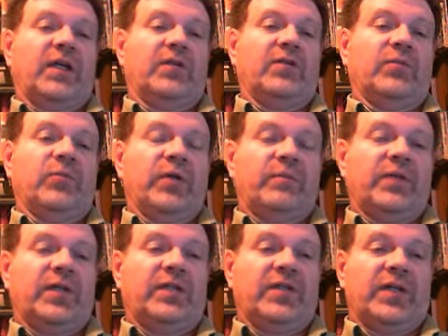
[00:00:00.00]
and to bring
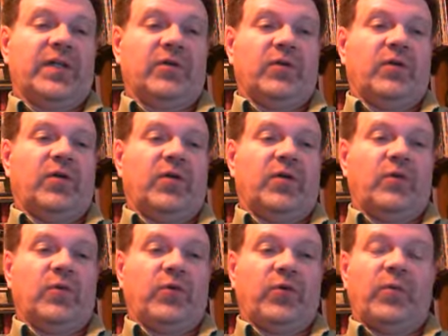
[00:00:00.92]
money down?
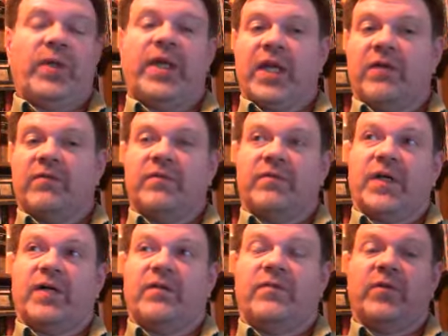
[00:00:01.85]
Or do we have a
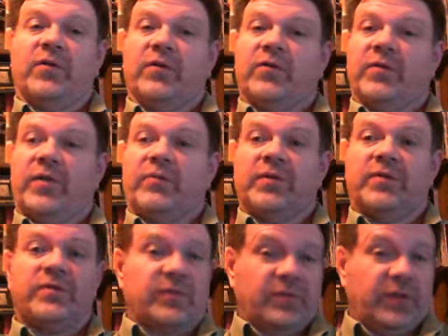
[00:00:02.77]
5-year agreement,
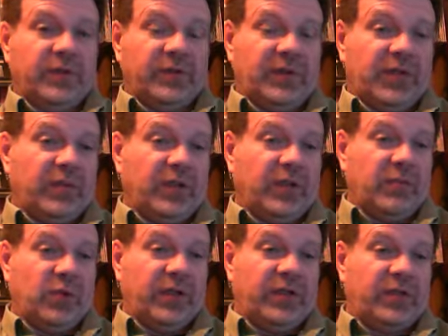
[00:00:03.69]
for example, on the
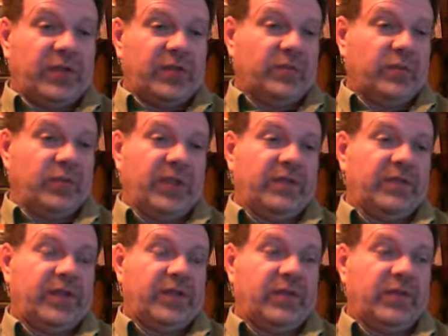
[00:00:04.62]
mortgage? Do we have a
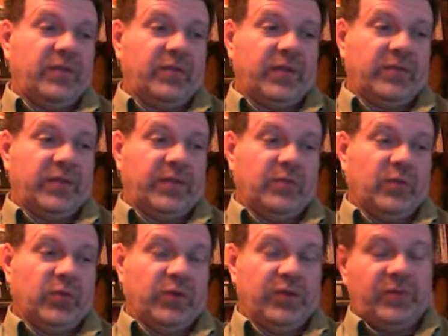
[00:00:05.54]
10-year agreement on
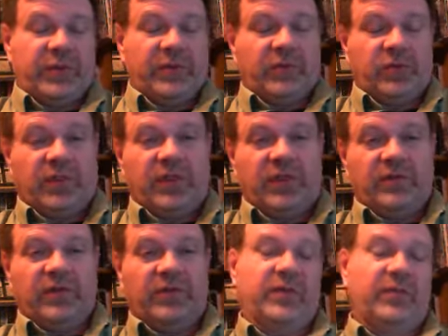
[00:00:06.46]
the mortgage? Do we have a
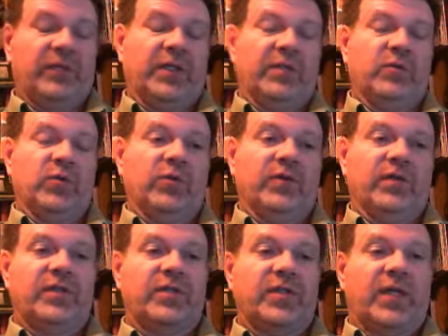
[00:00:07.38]
20-year agreement on a
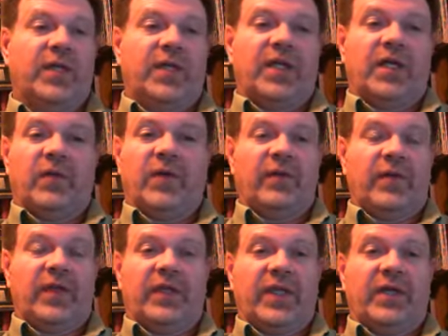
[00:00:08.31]
mortgage? Well,
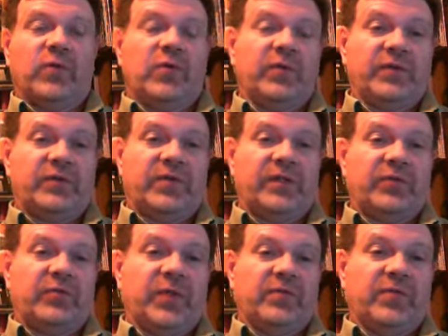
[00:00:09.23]
then that won't increase
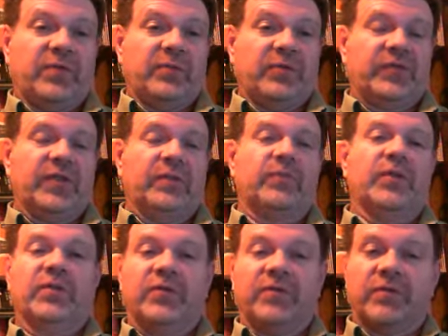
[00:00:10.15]
by 3%.
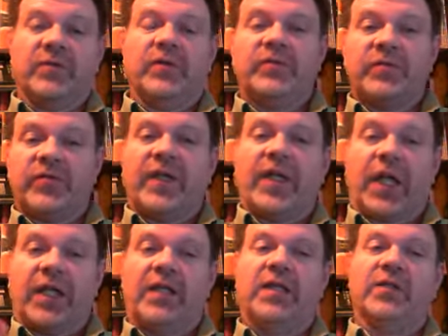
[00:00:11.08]
But the first thing
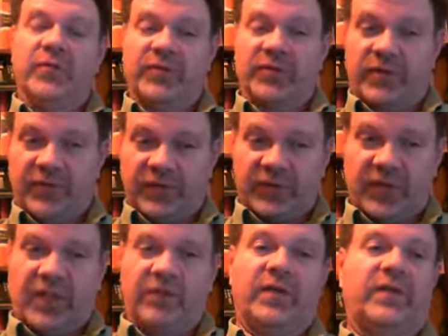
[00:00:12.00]
I did was increase
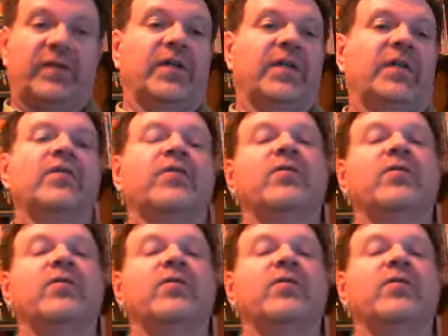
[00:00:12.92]
everything